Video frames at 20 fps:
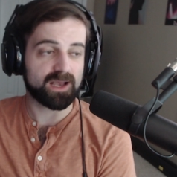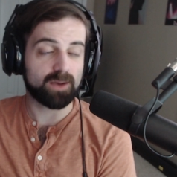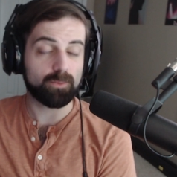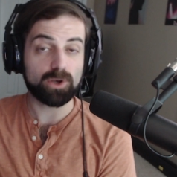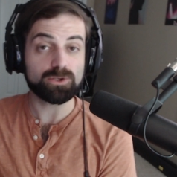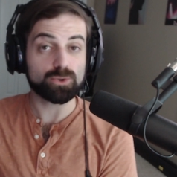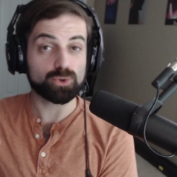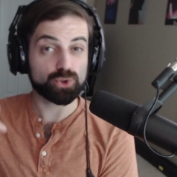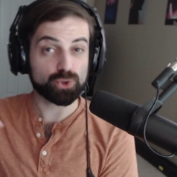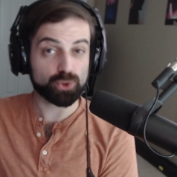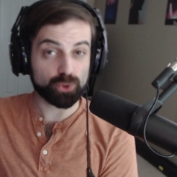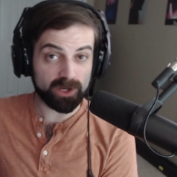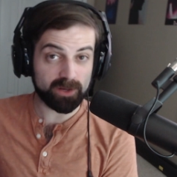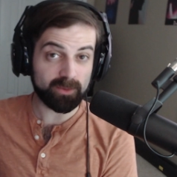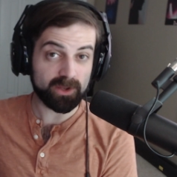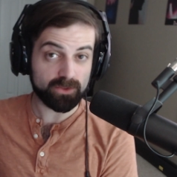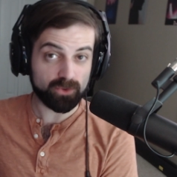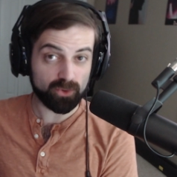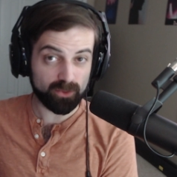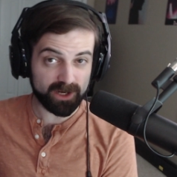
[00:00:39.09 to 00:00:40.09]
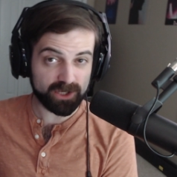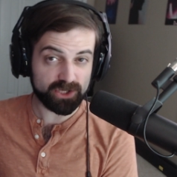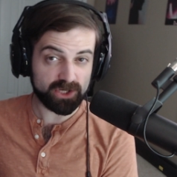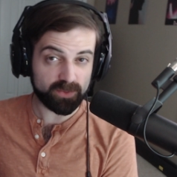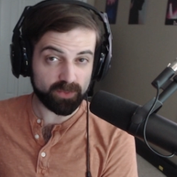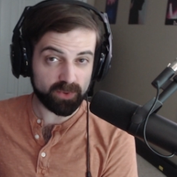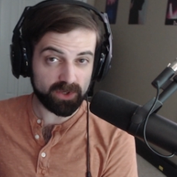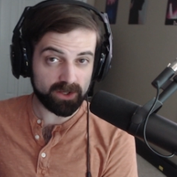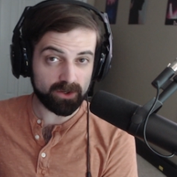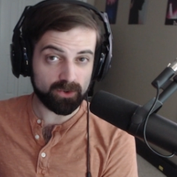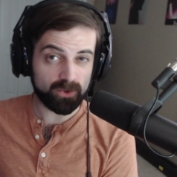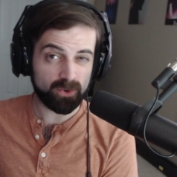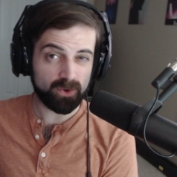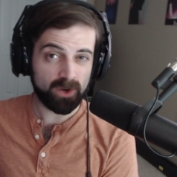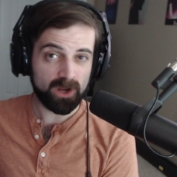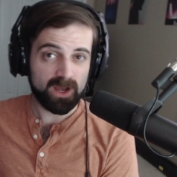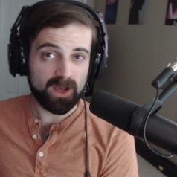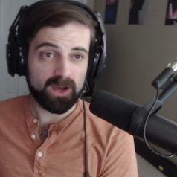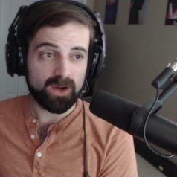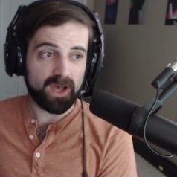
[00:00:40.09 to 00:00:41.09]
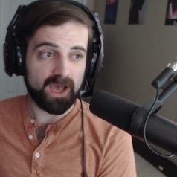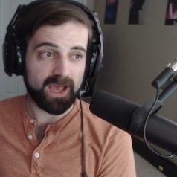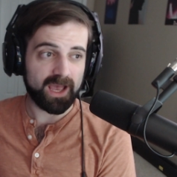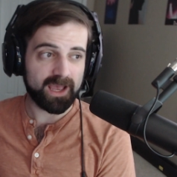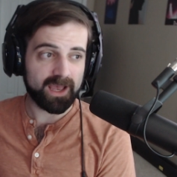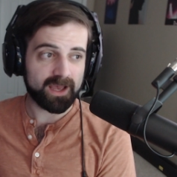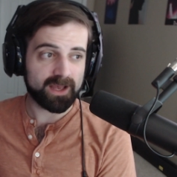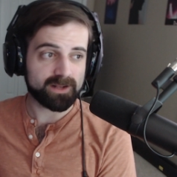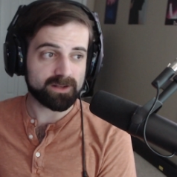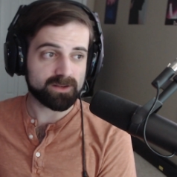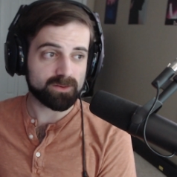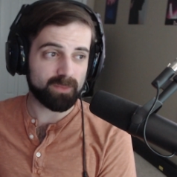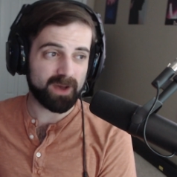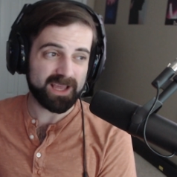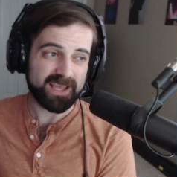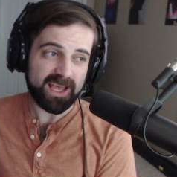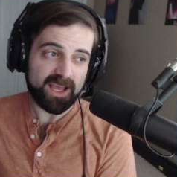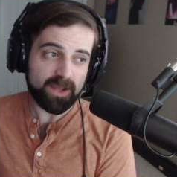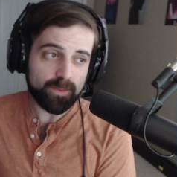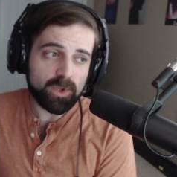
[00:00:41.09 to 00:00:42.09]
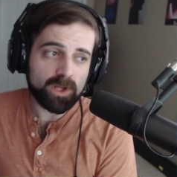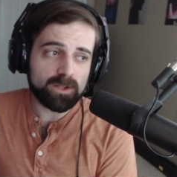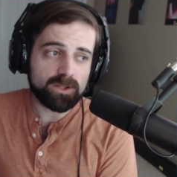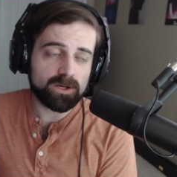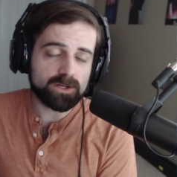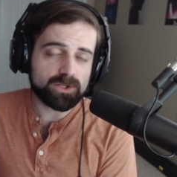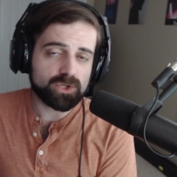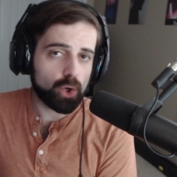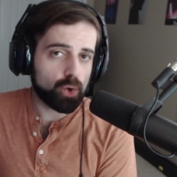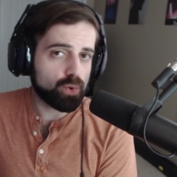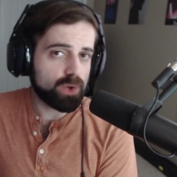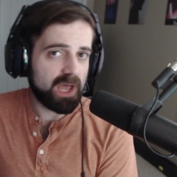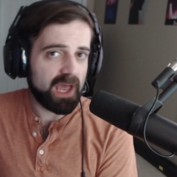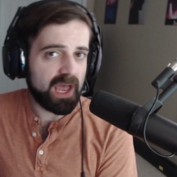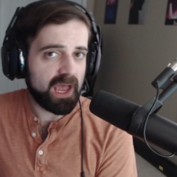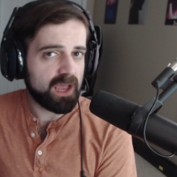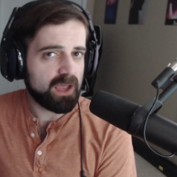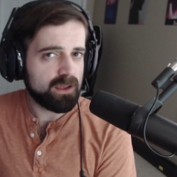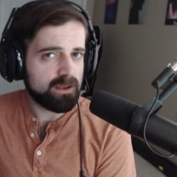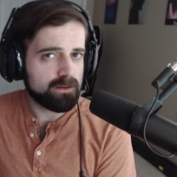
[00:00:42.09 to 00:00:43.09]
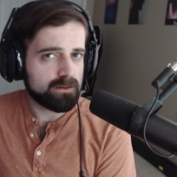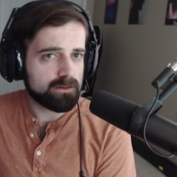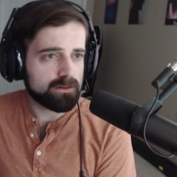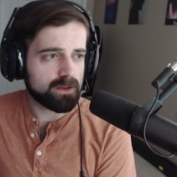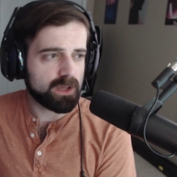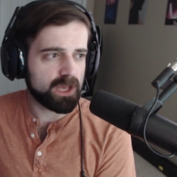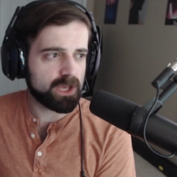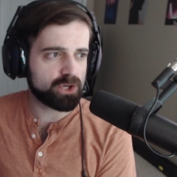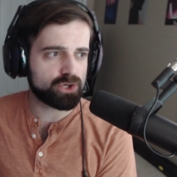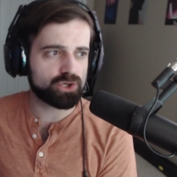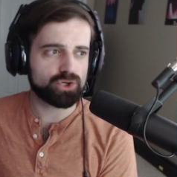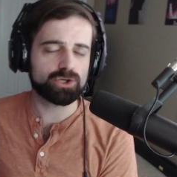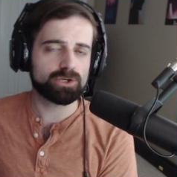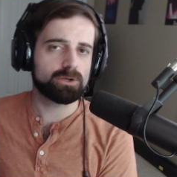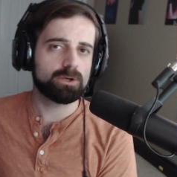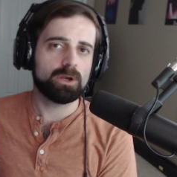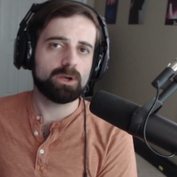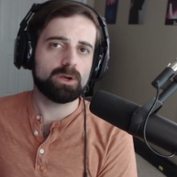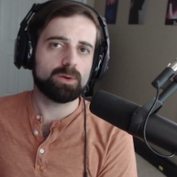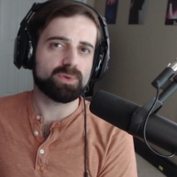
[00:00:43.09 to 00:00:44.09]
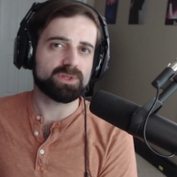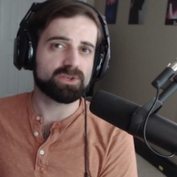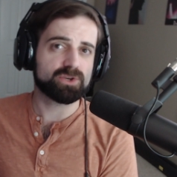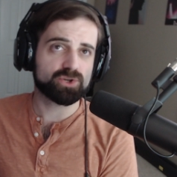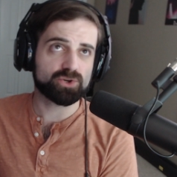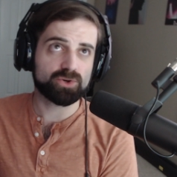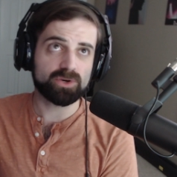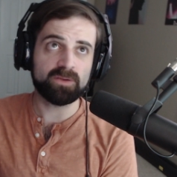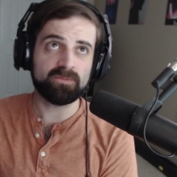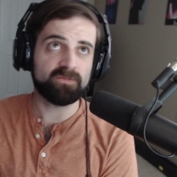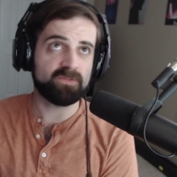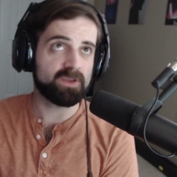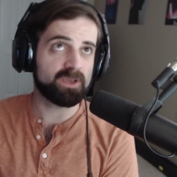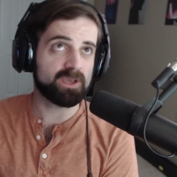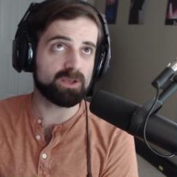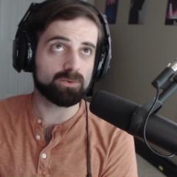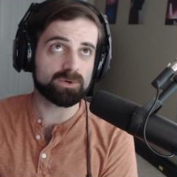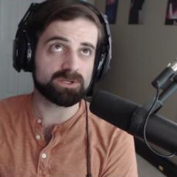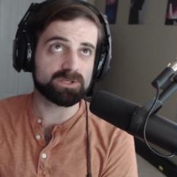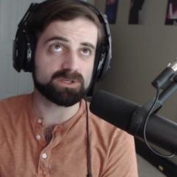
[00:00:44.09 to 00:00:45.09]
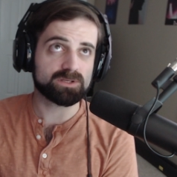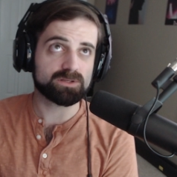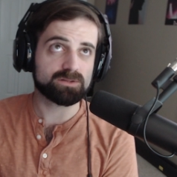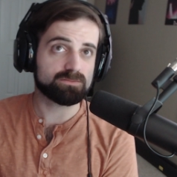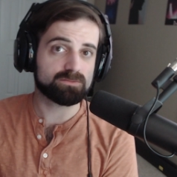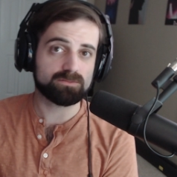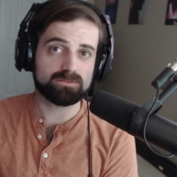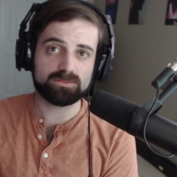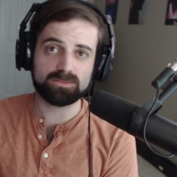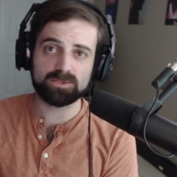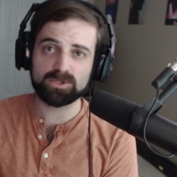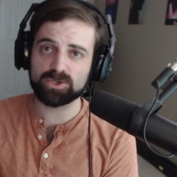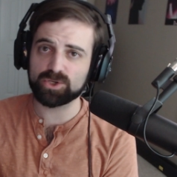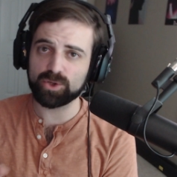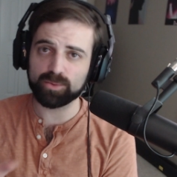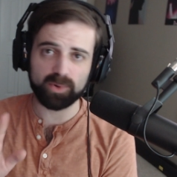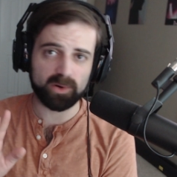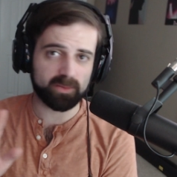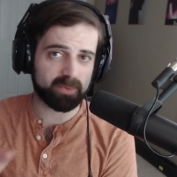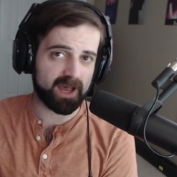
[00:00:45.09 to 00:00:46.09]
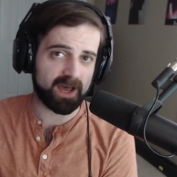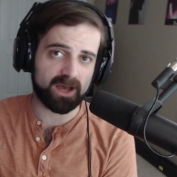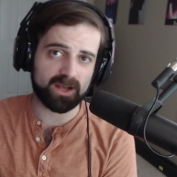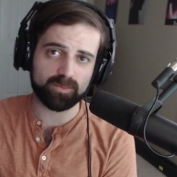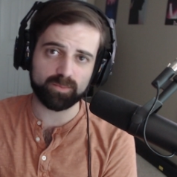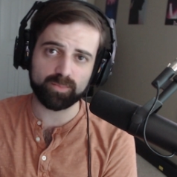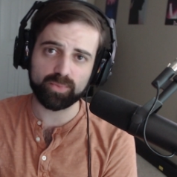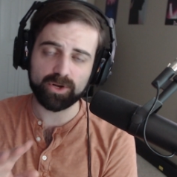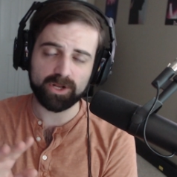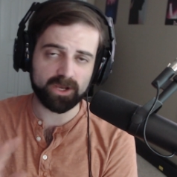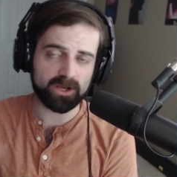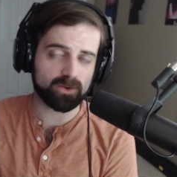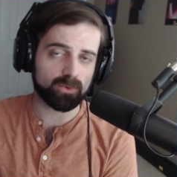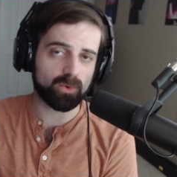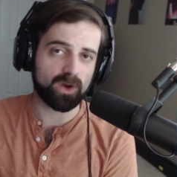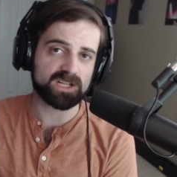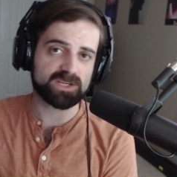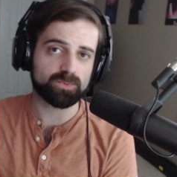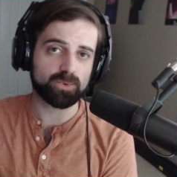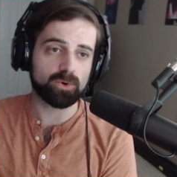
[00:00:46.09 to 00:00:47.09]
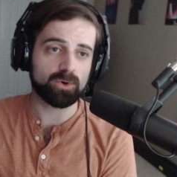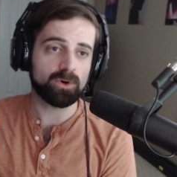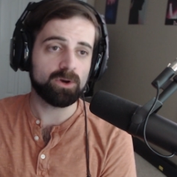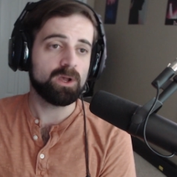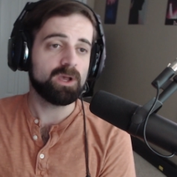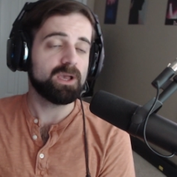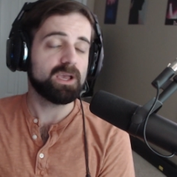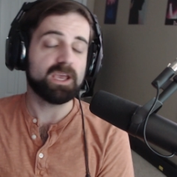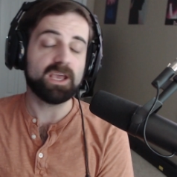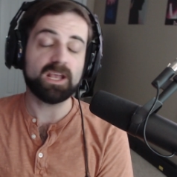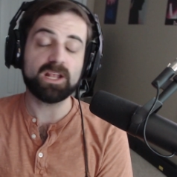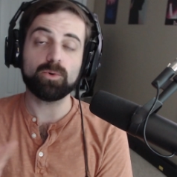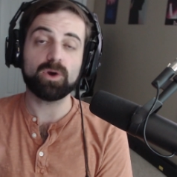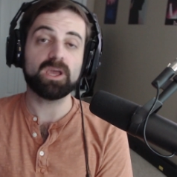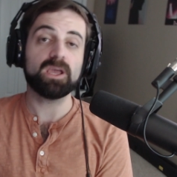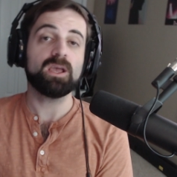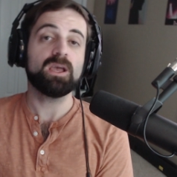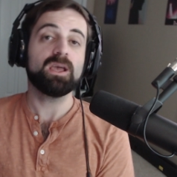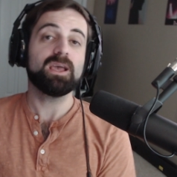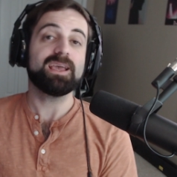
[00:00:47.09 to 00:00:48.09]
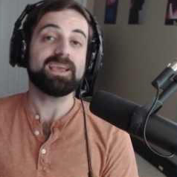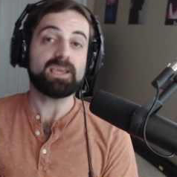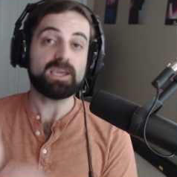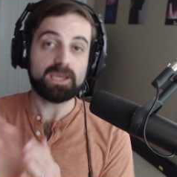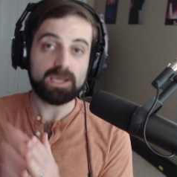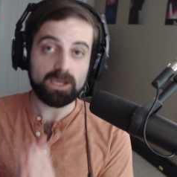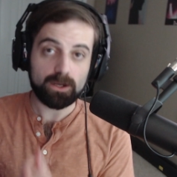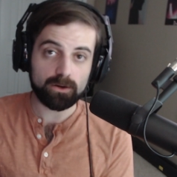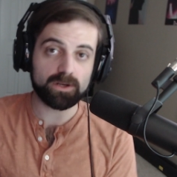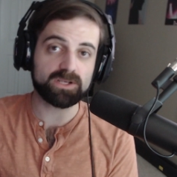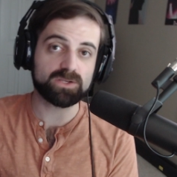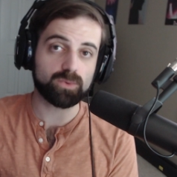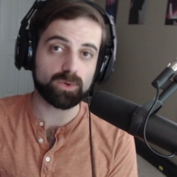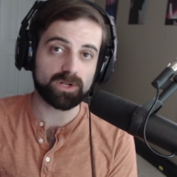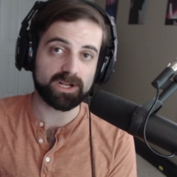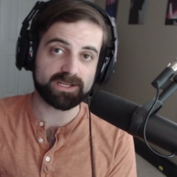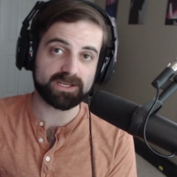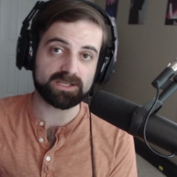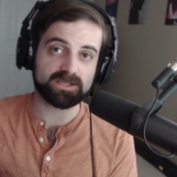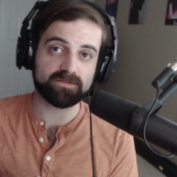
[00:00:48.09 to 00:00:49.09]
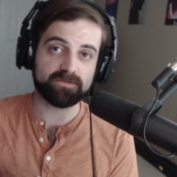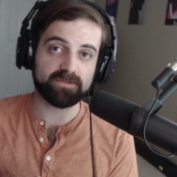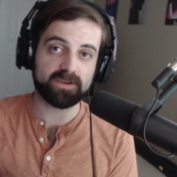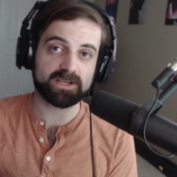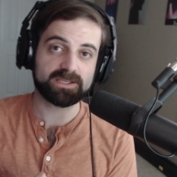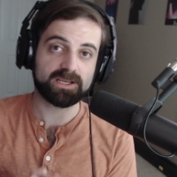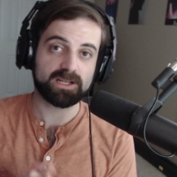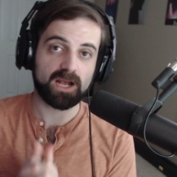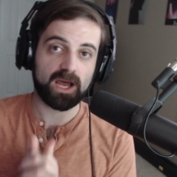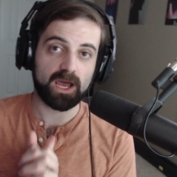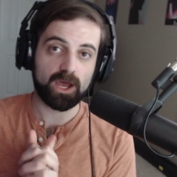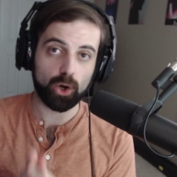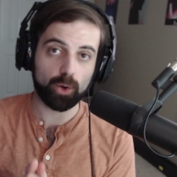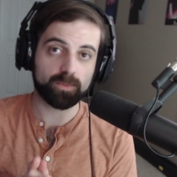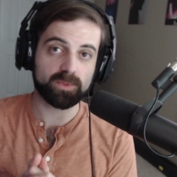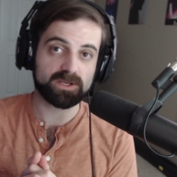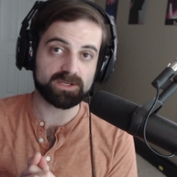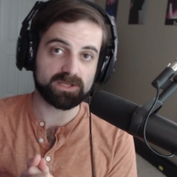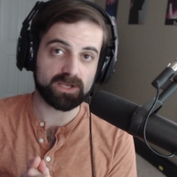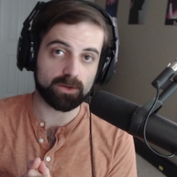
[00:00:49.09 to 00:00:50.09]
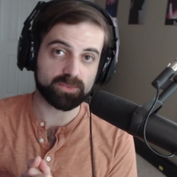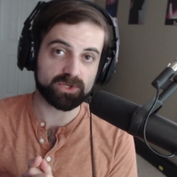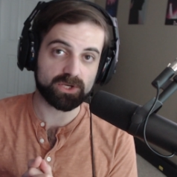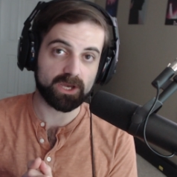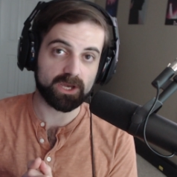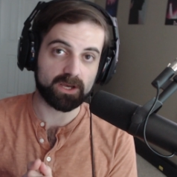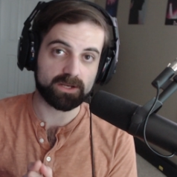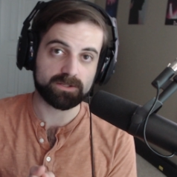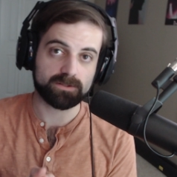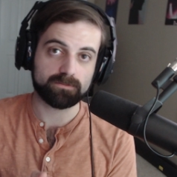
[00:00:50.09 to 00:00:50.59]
I'm also streaming through my GPU, and my gameplay looked okay-ish, but the stream feed was super bad, pretty unwatchable. Anyway, here is what I did to fix it. I hope this helps you guys.